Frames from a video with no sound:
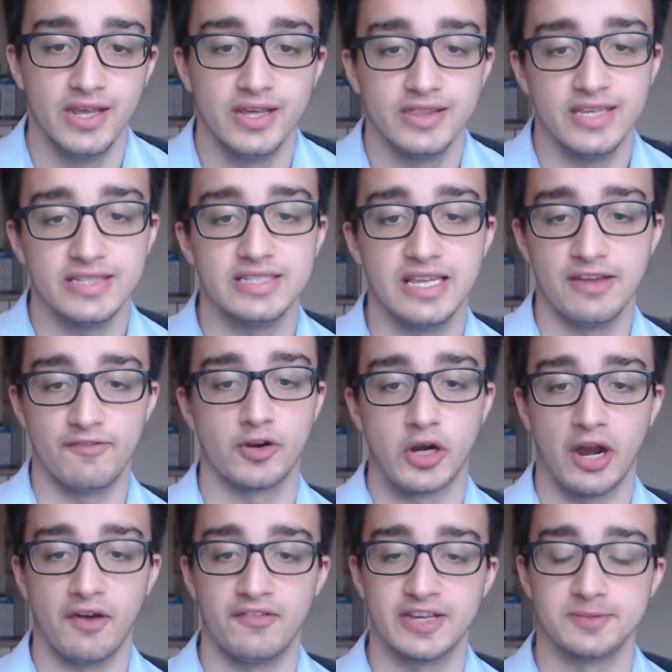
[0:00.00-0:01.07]
These
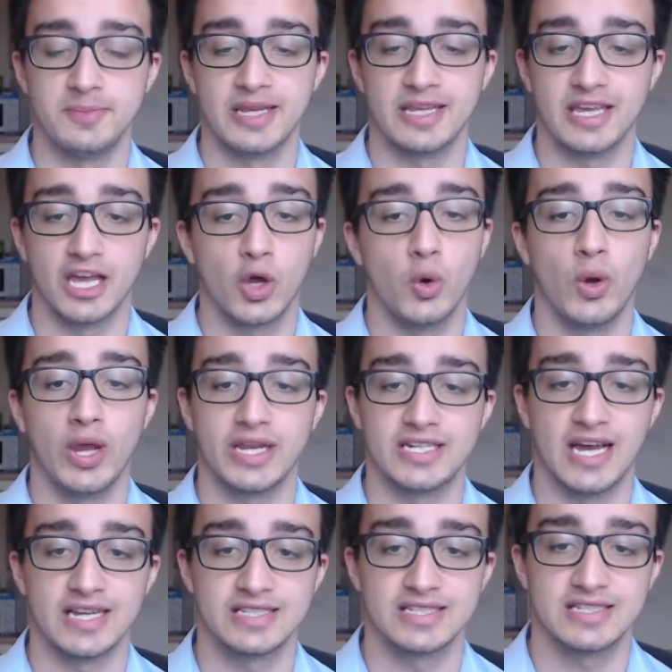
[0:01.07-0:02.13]
infographics make it a quick
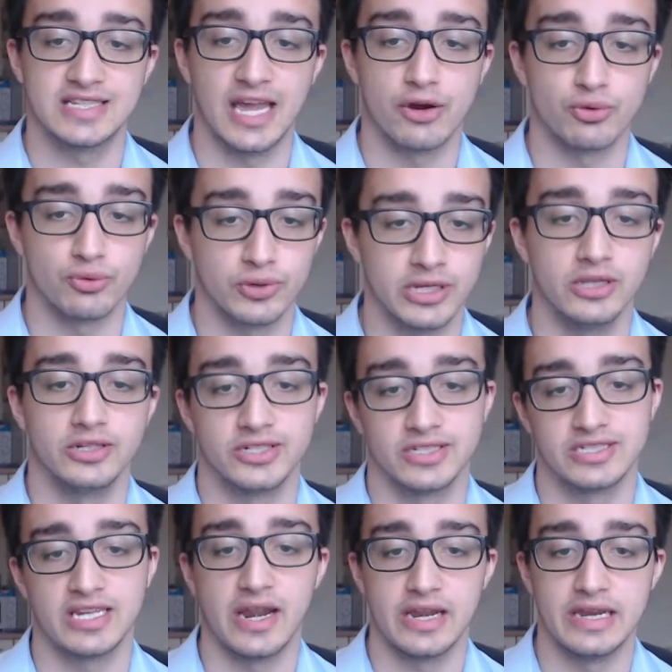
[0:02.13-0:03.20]
task to get a real
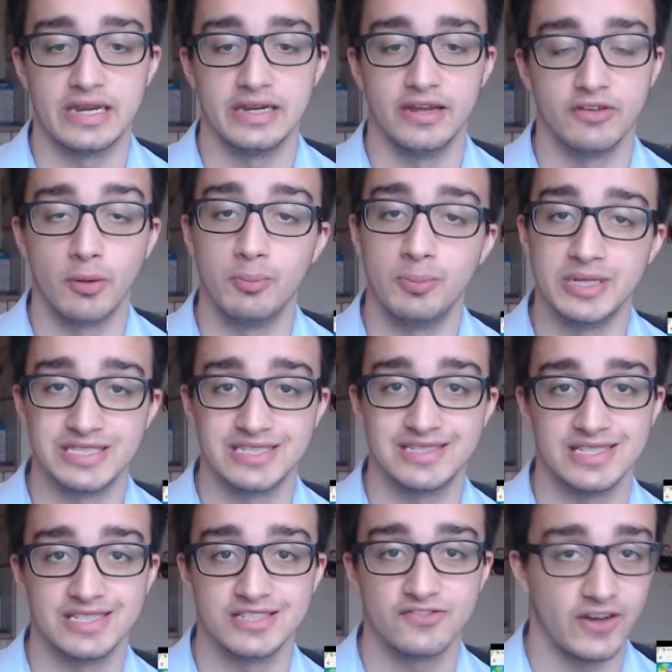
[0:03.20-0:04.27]
understanding of your
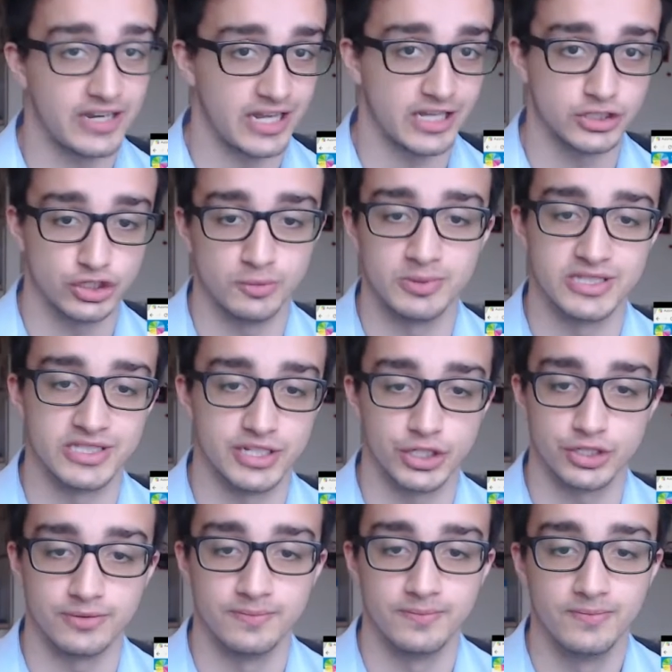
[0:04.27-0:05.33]
business's financial
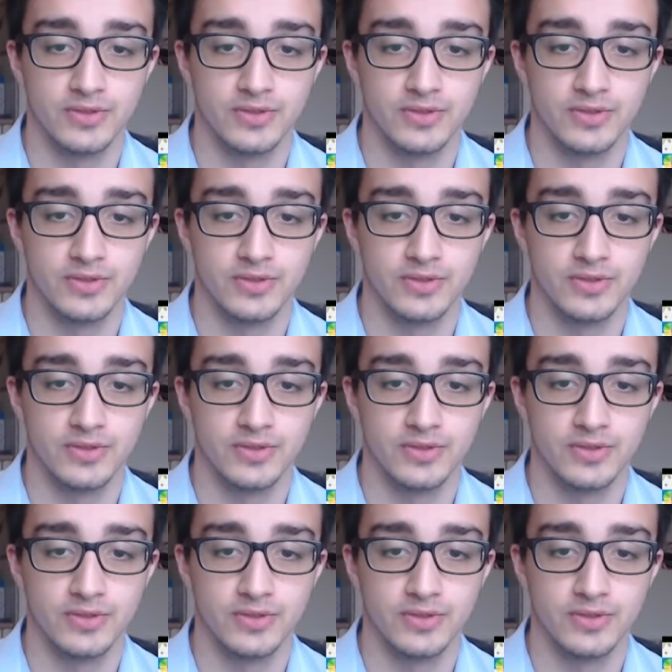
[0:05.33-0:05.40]
position.